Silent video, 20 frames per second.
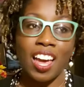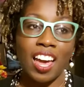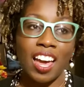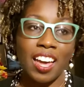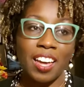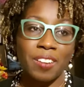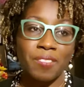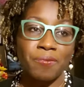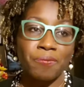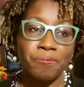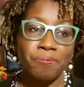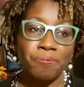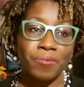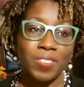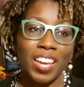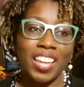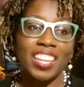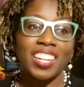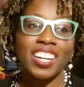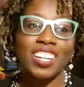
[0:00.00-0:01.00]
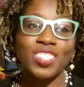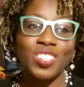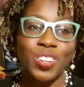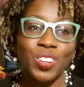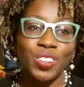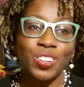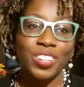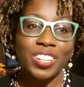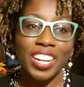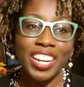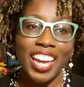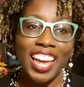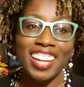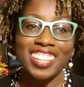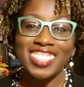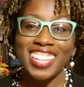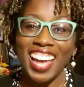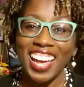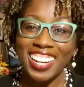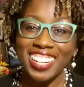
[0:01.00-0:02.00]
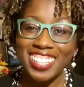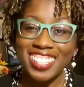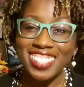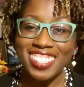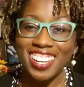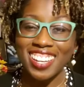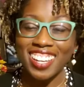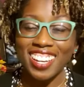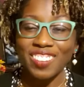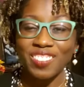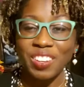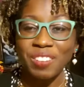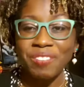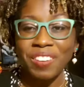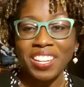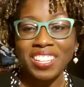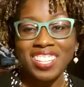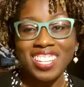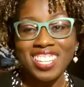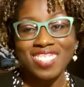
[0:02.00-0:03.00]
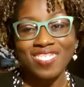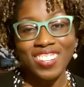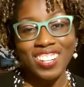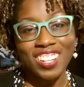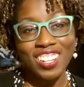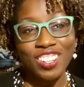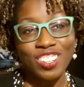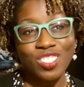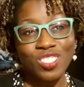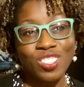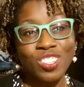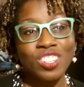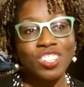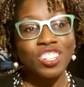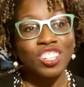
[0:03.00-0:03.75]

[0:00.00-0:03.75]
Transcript: um, and I told her like how daddy said, like we make these videos,